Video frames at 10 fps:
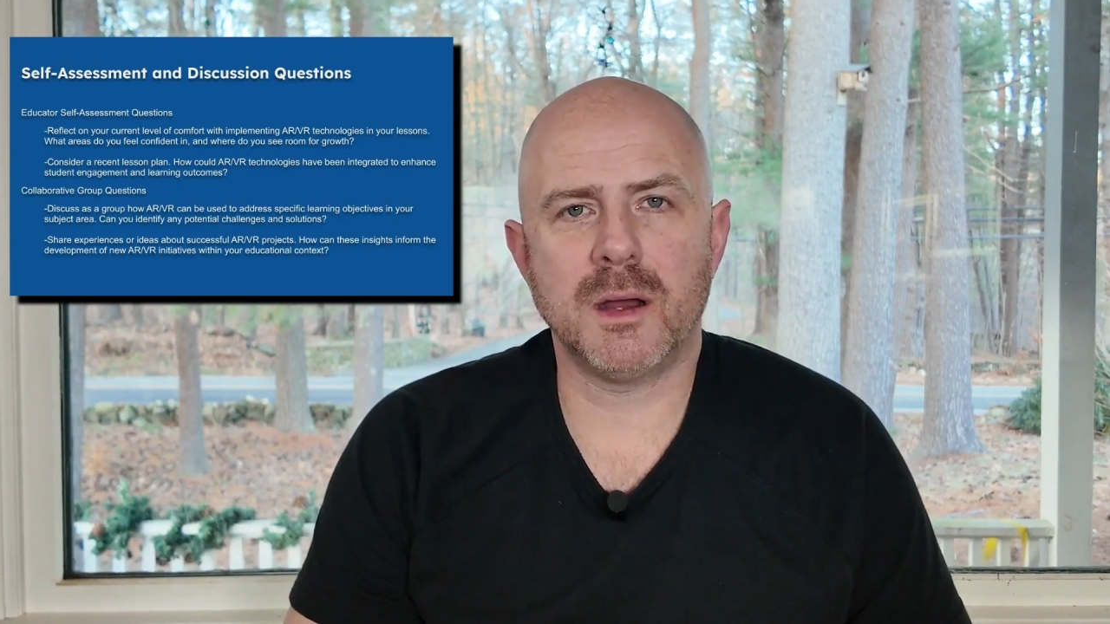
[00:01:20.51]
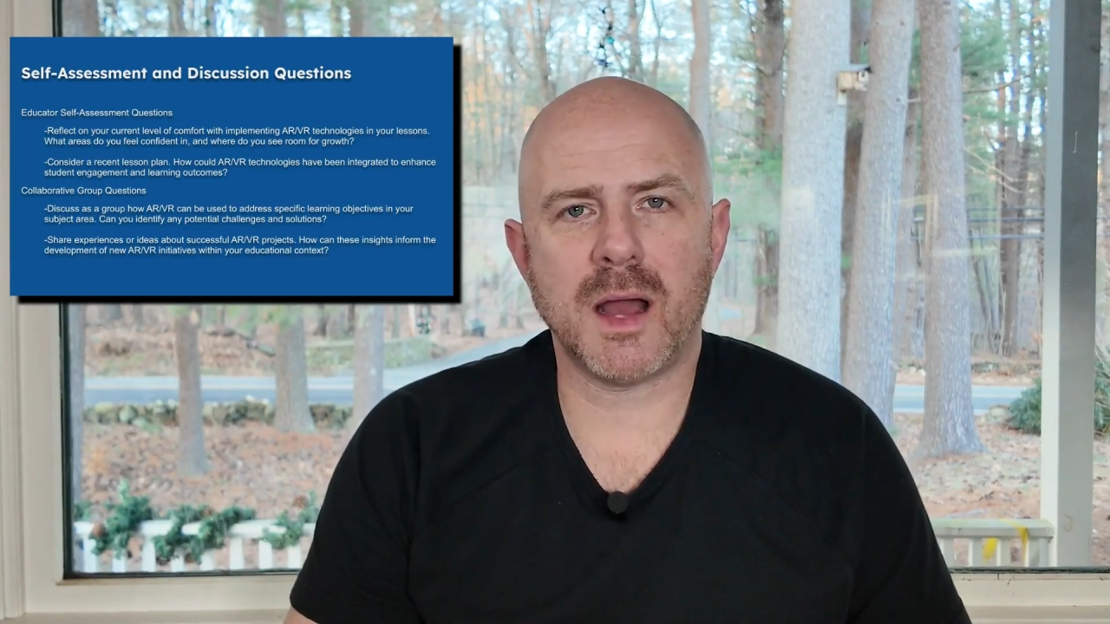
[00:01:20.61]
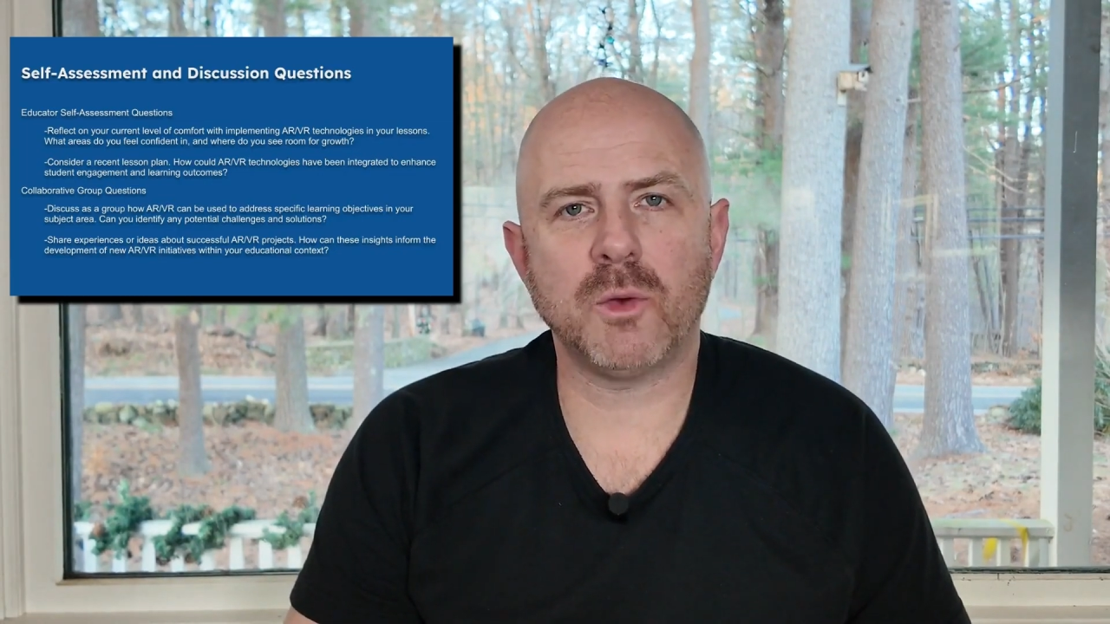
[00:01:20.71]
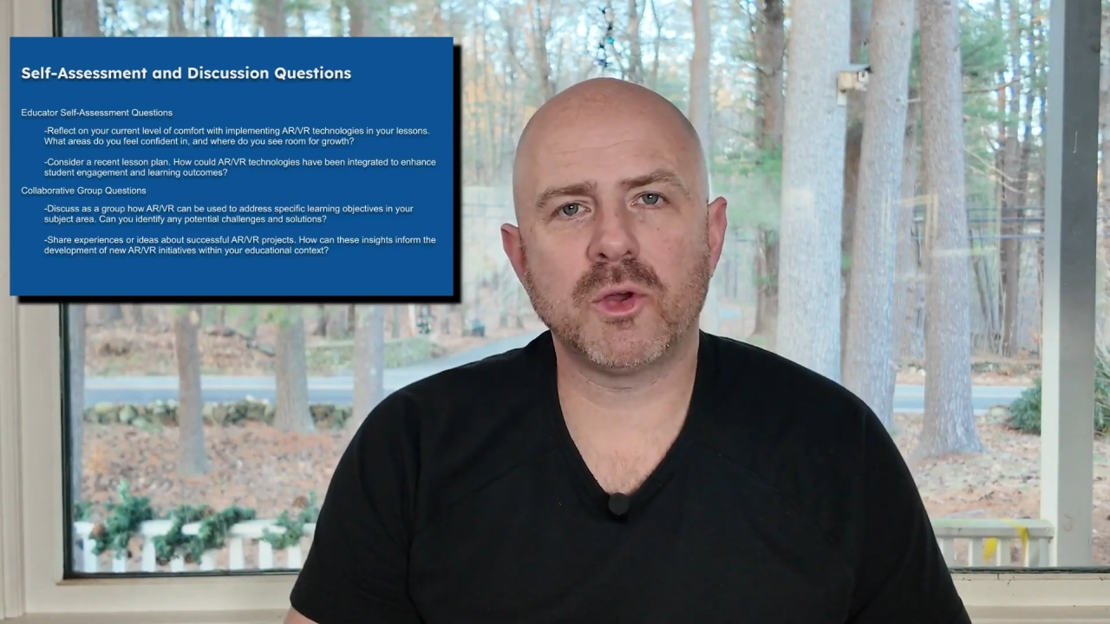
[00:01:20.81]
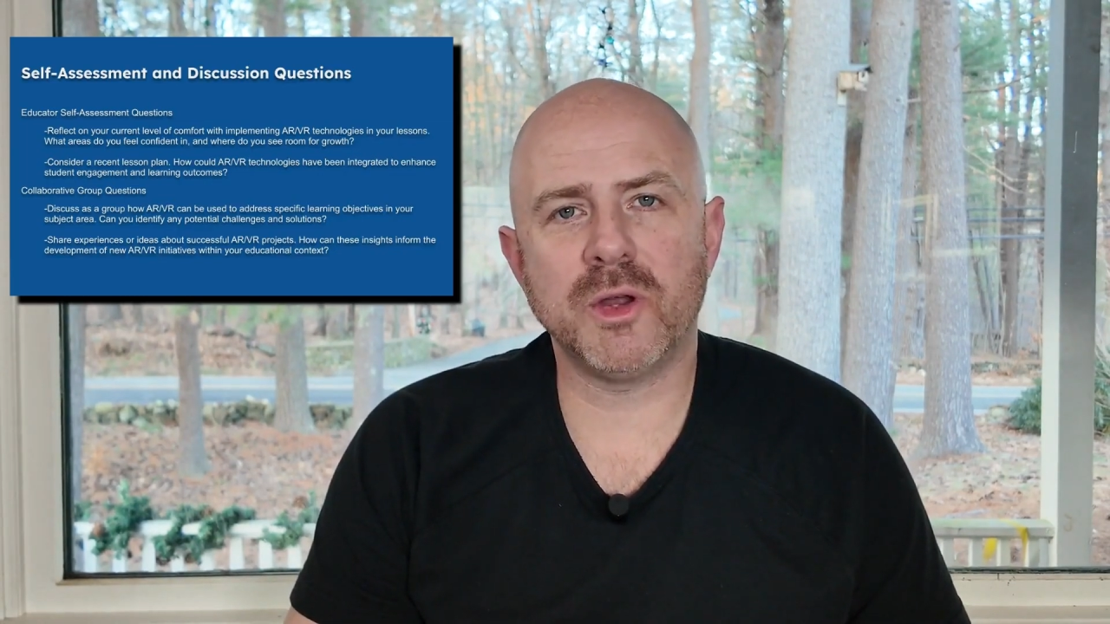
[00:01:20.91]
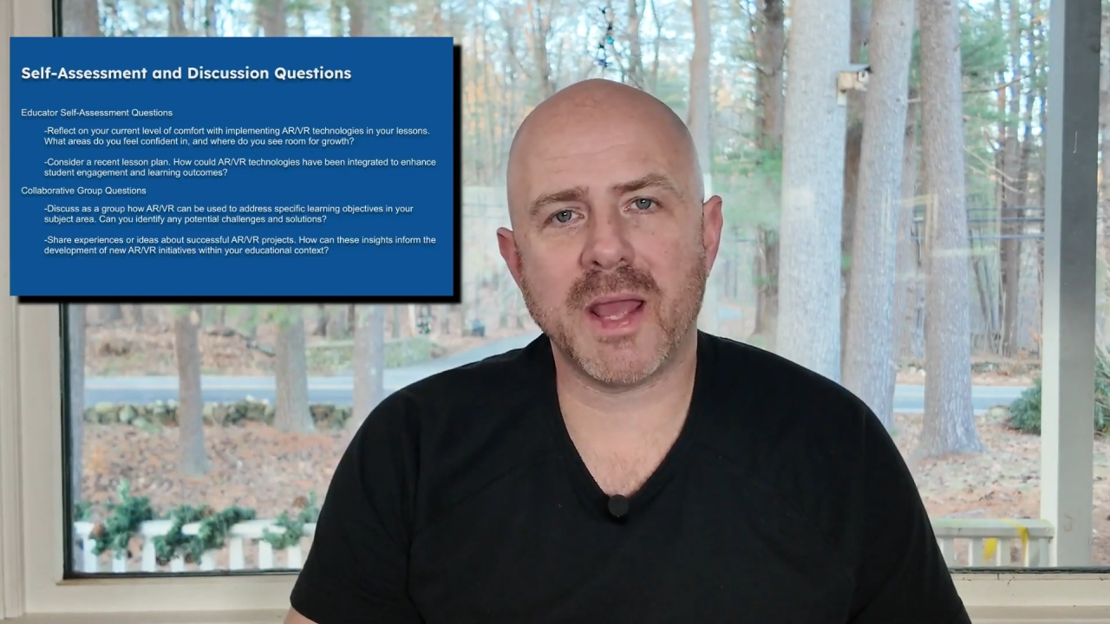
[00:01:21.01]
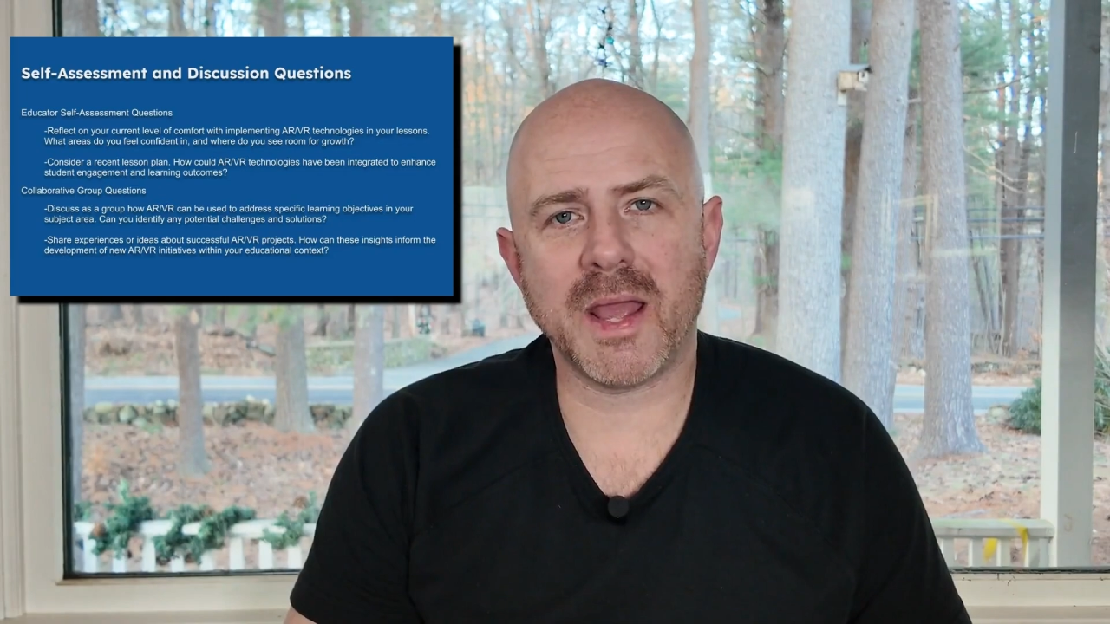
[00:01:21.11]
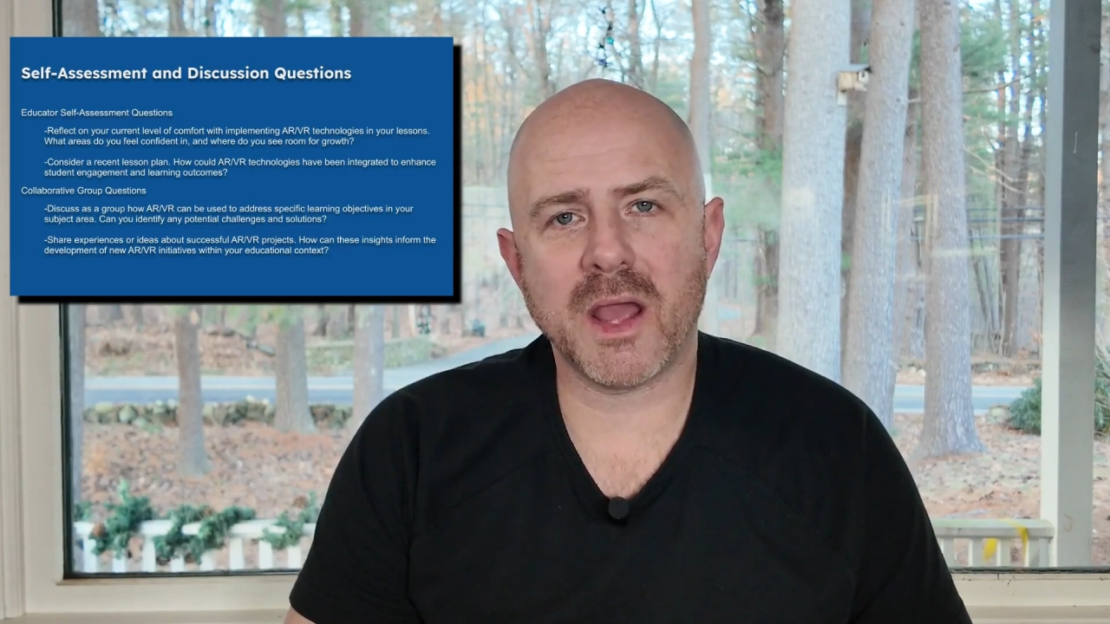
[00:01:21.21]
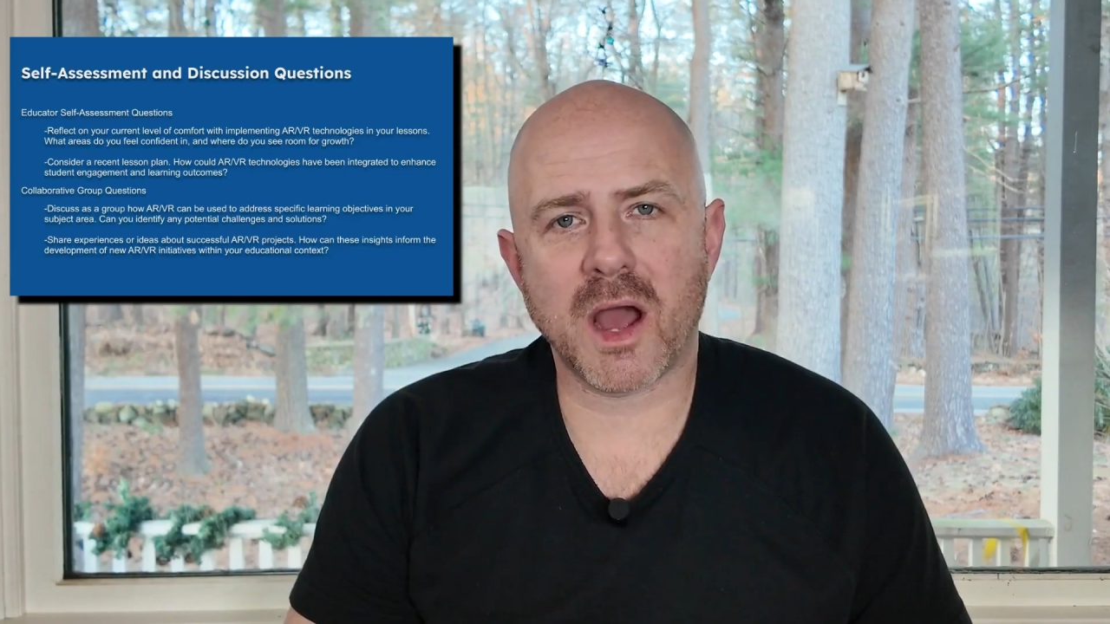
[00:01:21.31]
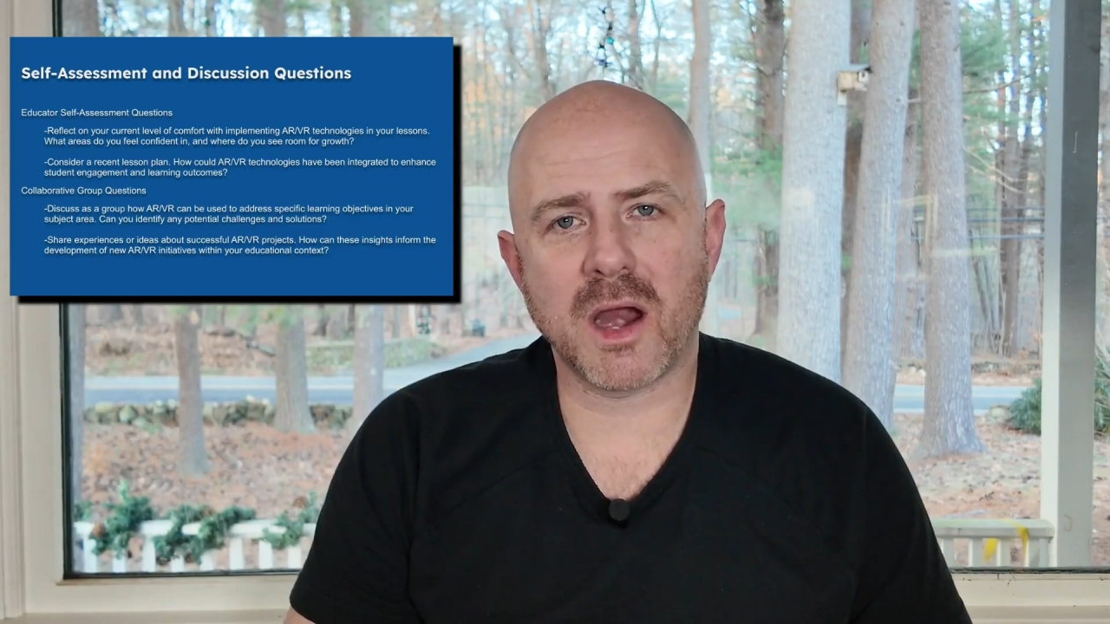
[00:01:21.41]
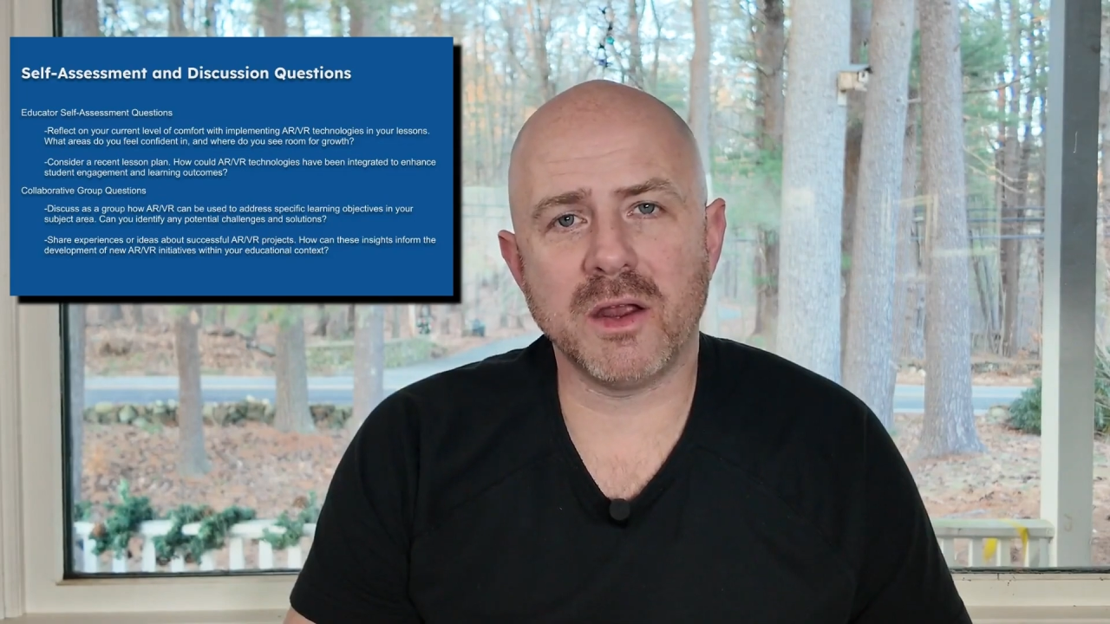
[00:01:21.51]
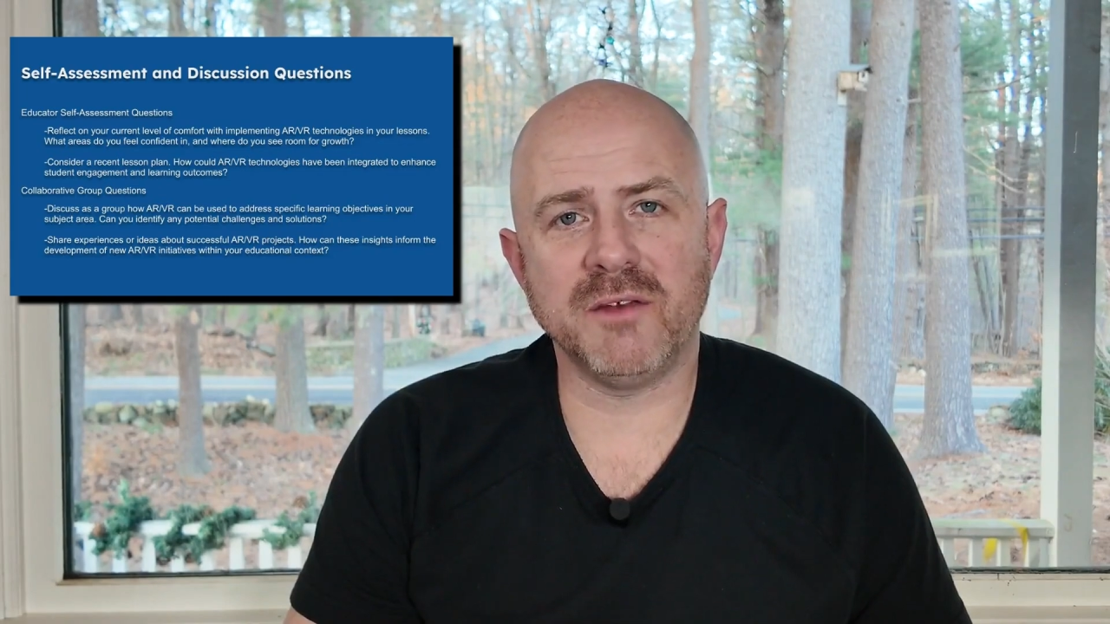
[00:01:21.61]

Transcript: How could AR